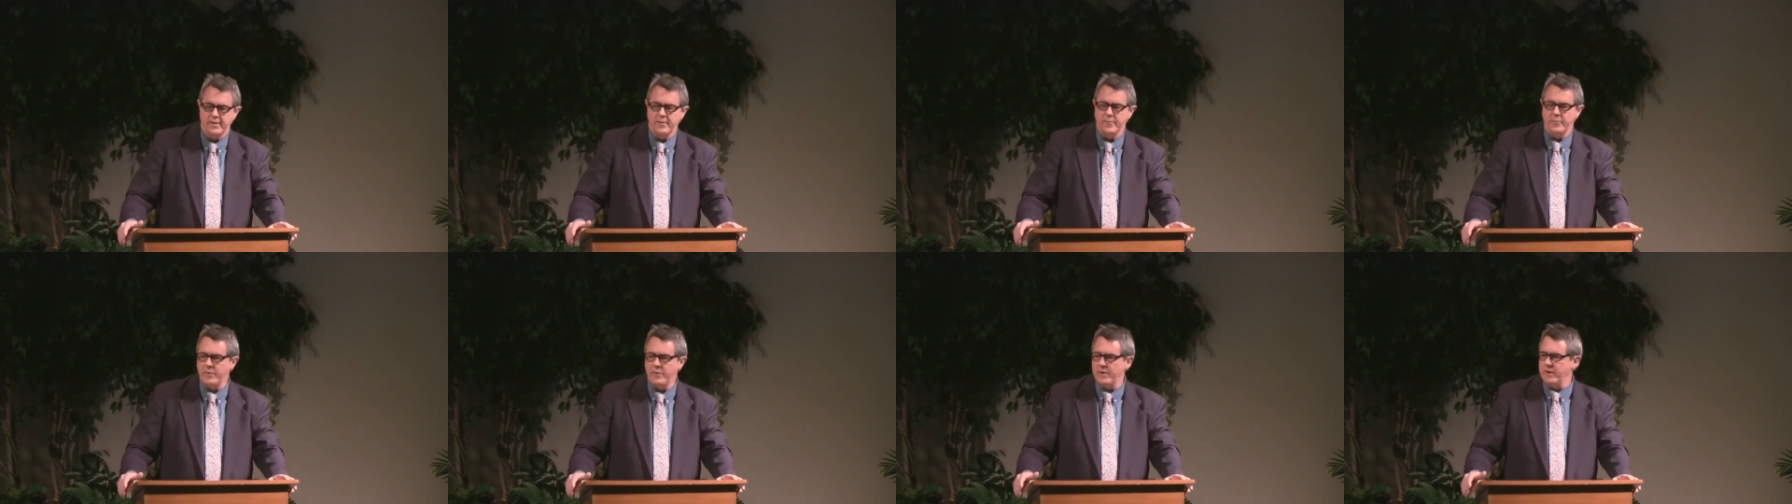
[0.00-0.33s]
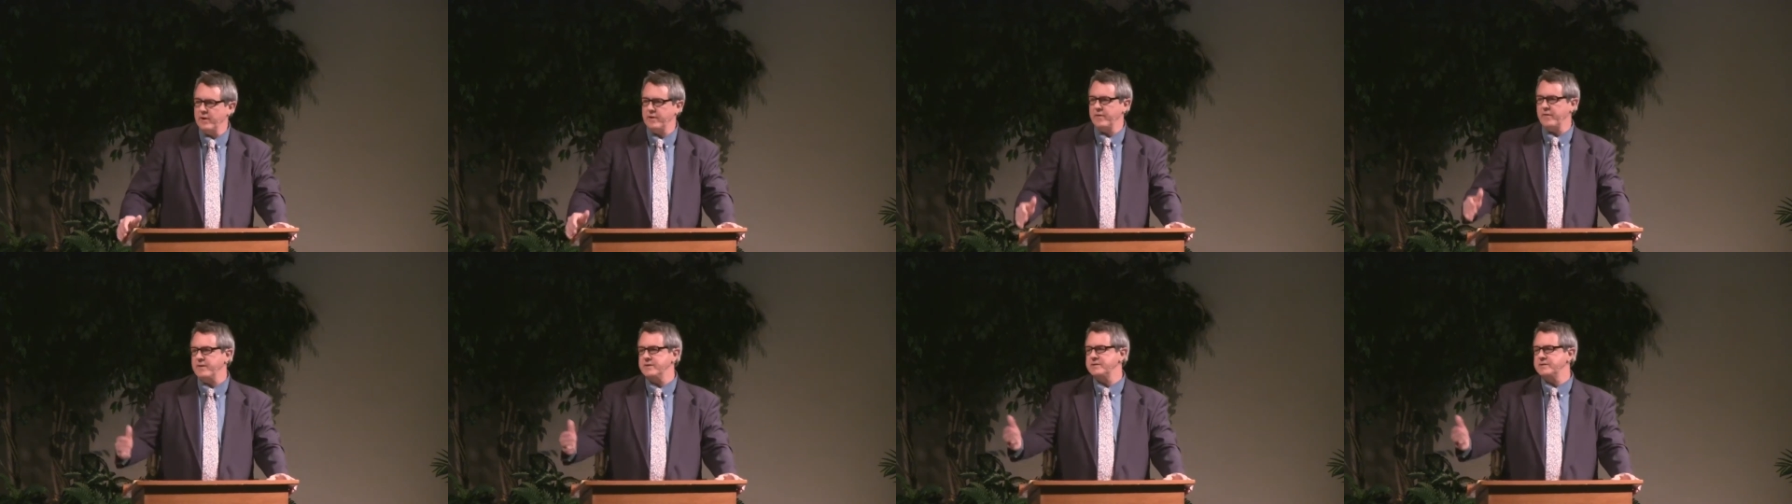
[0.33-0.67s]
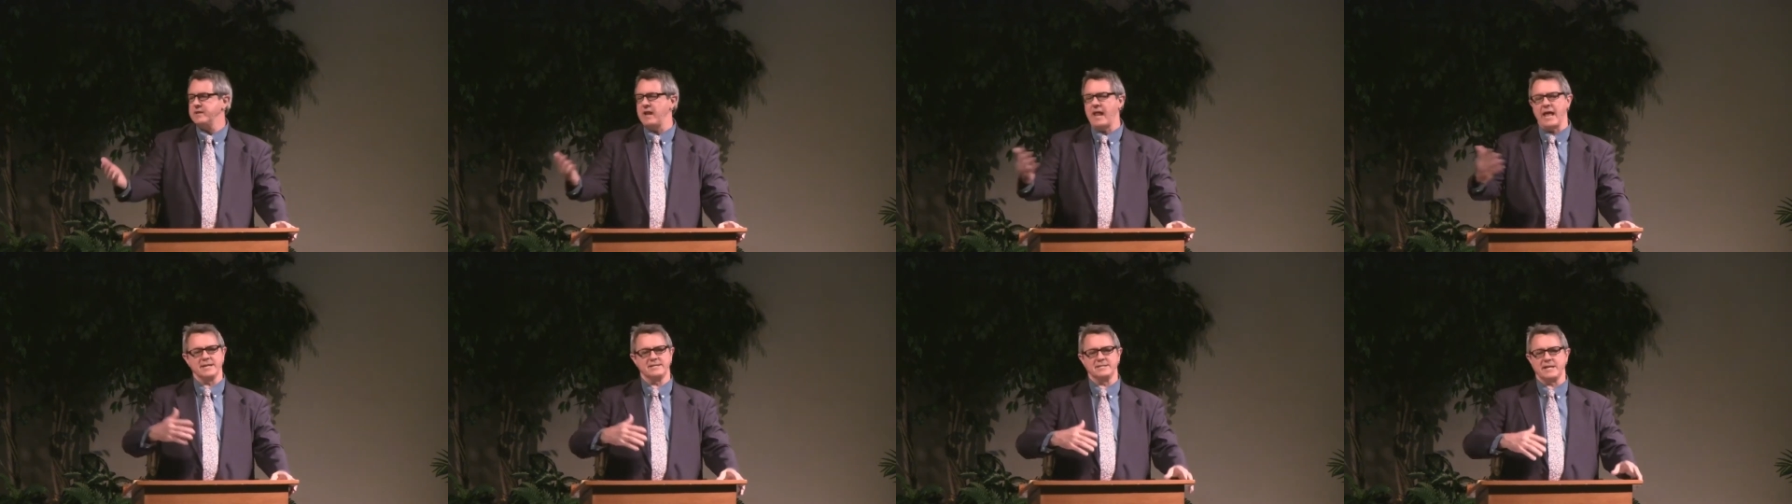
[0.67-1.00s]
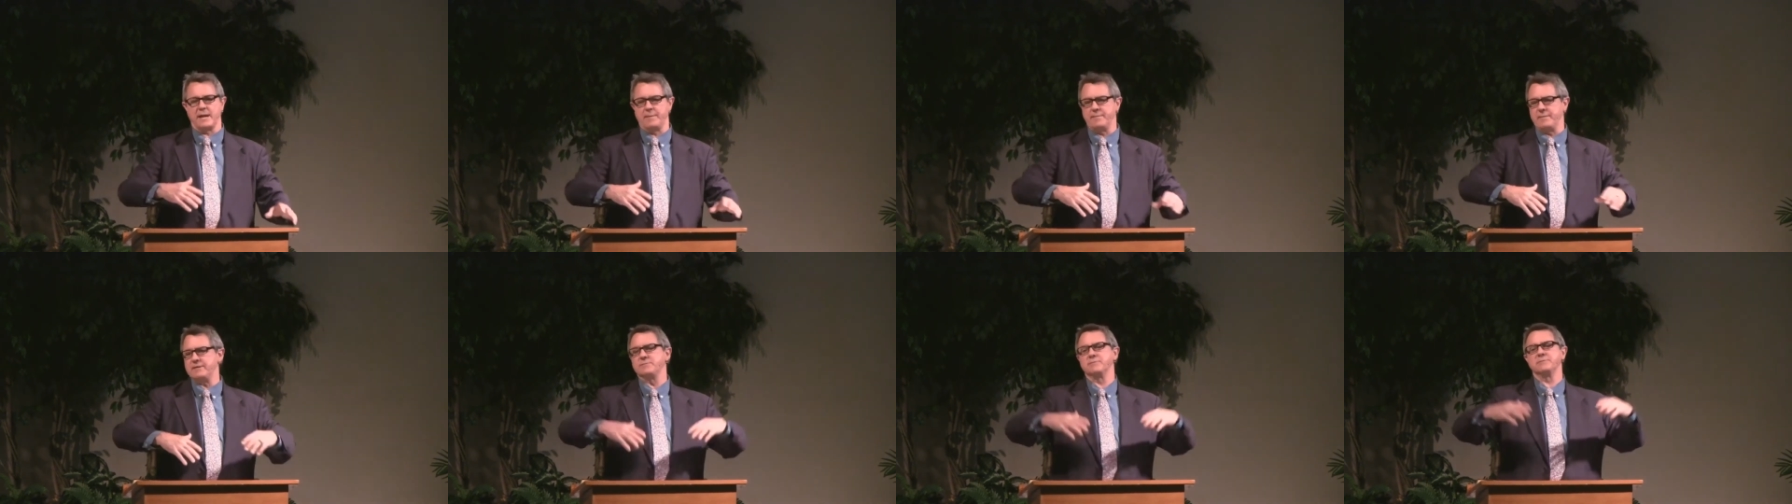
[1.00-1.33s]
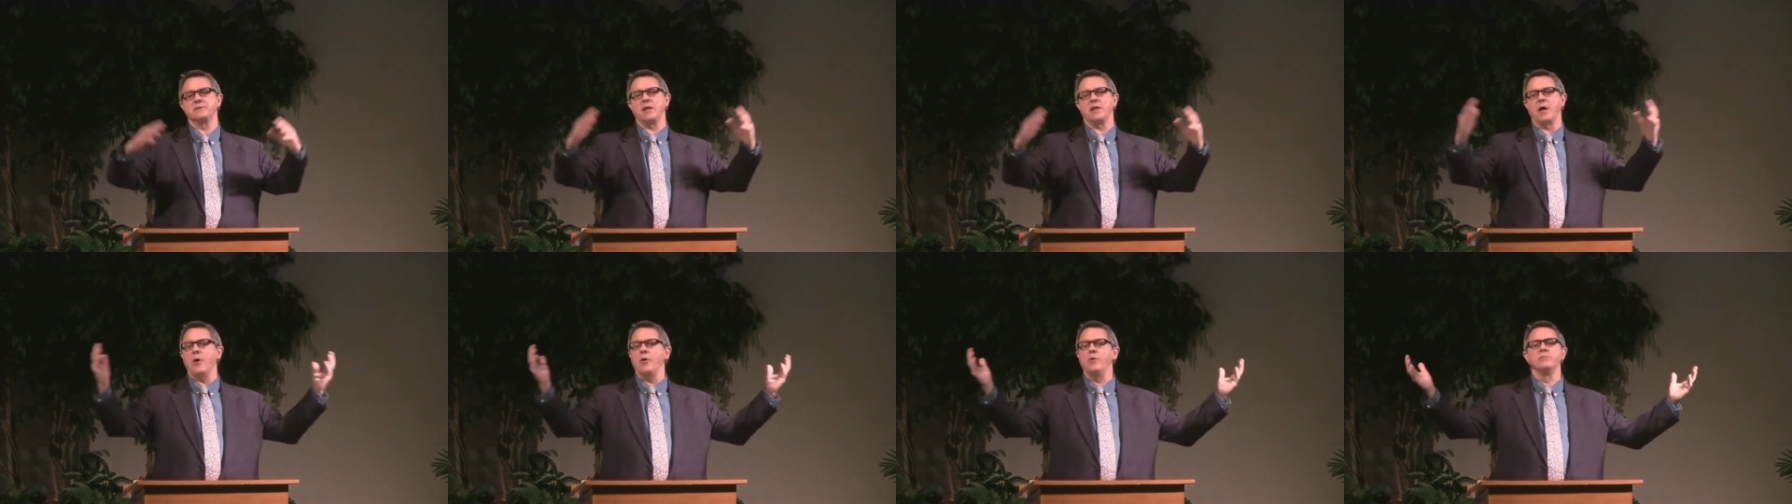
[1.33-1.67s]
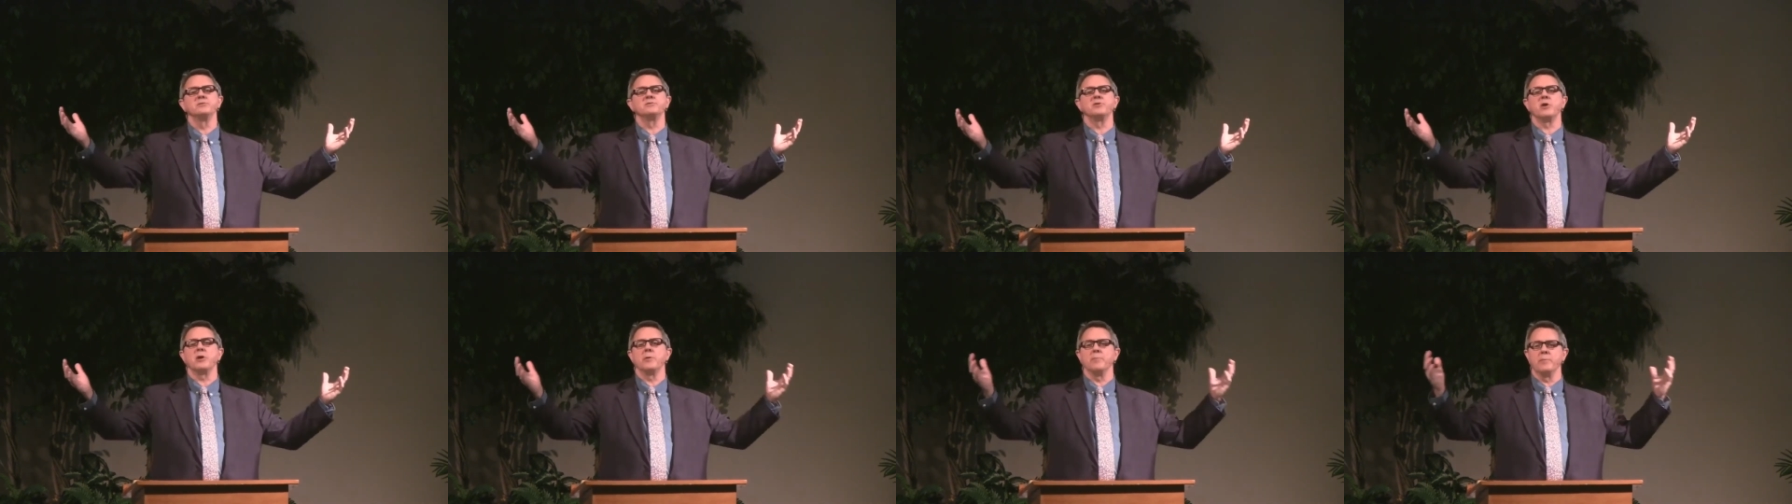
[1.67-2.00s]
We looked at this last time. This was the whole
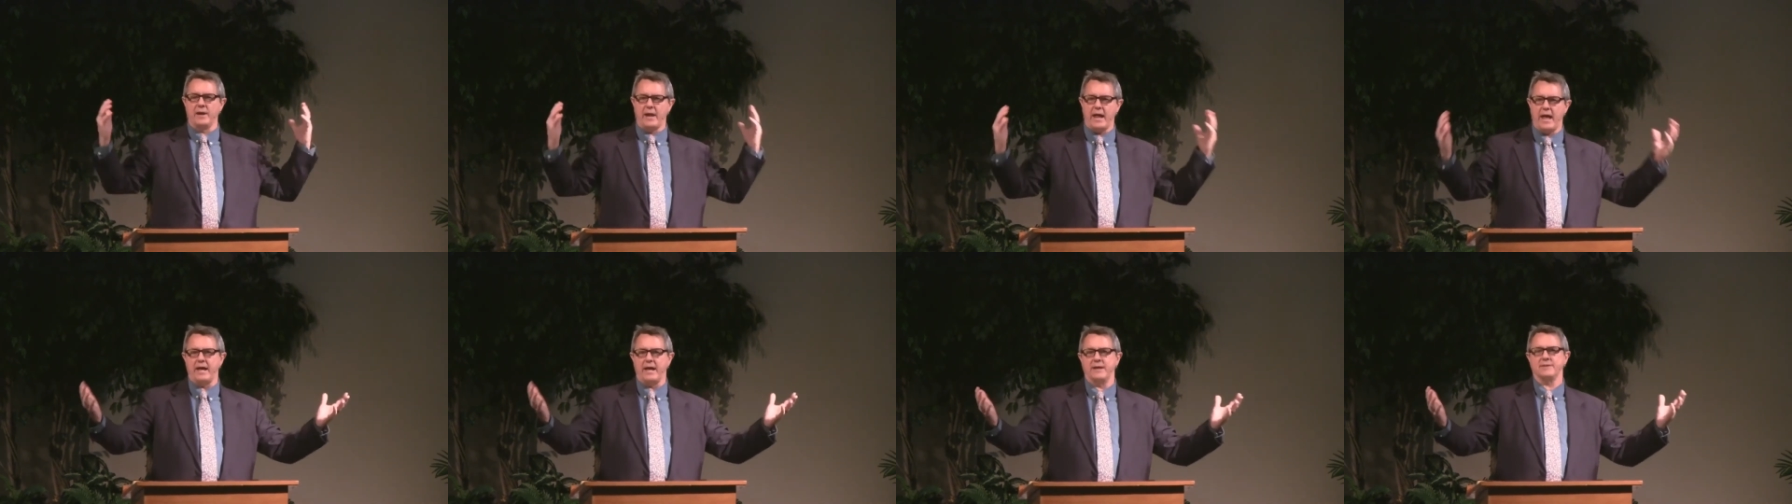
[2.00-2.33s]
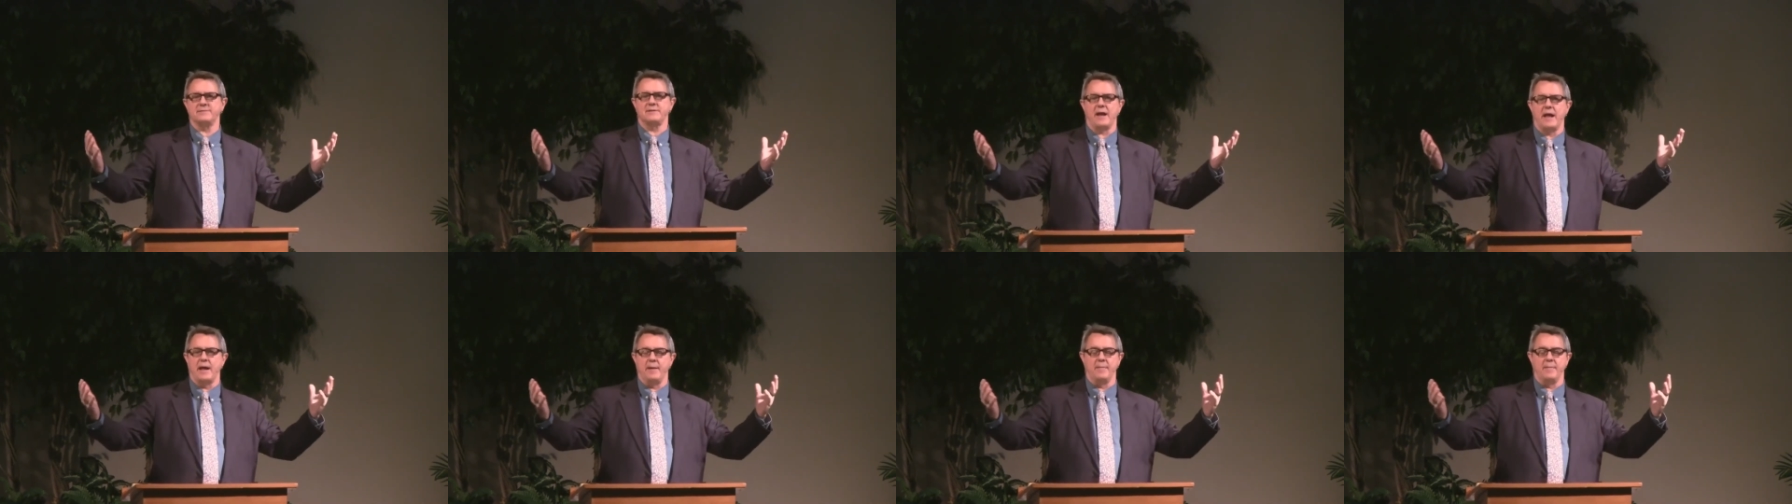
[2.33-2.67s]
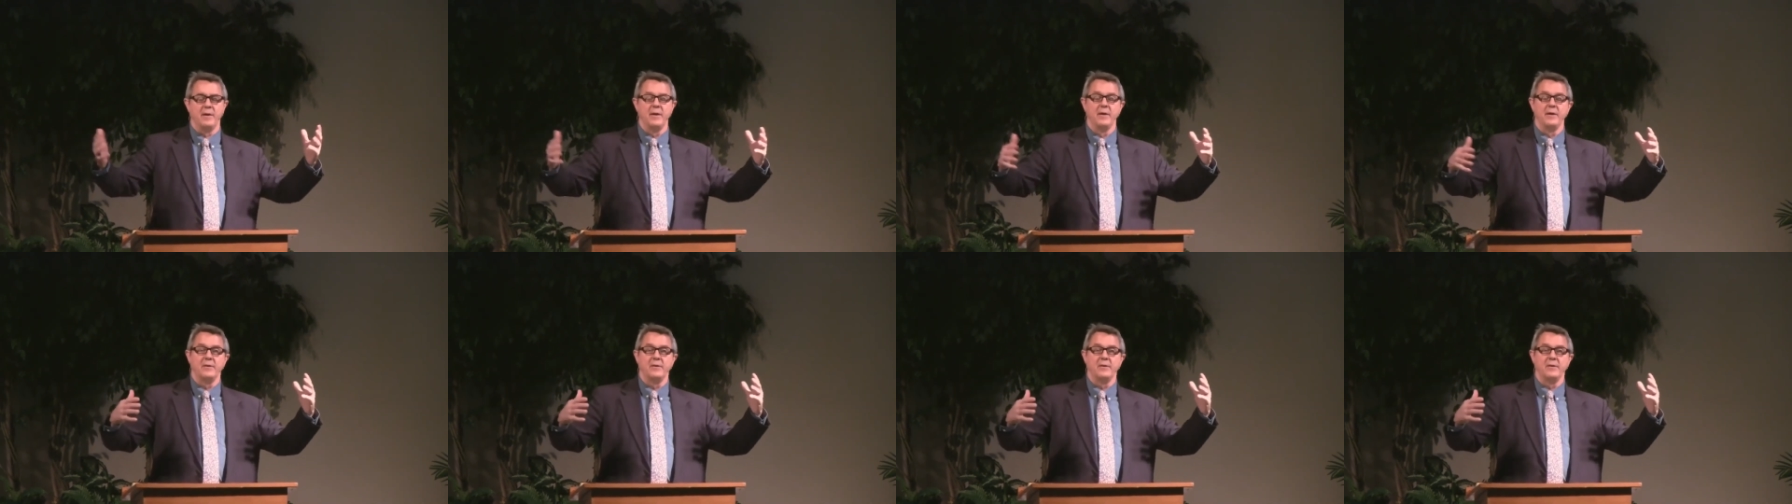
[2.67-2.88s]
sermon last time,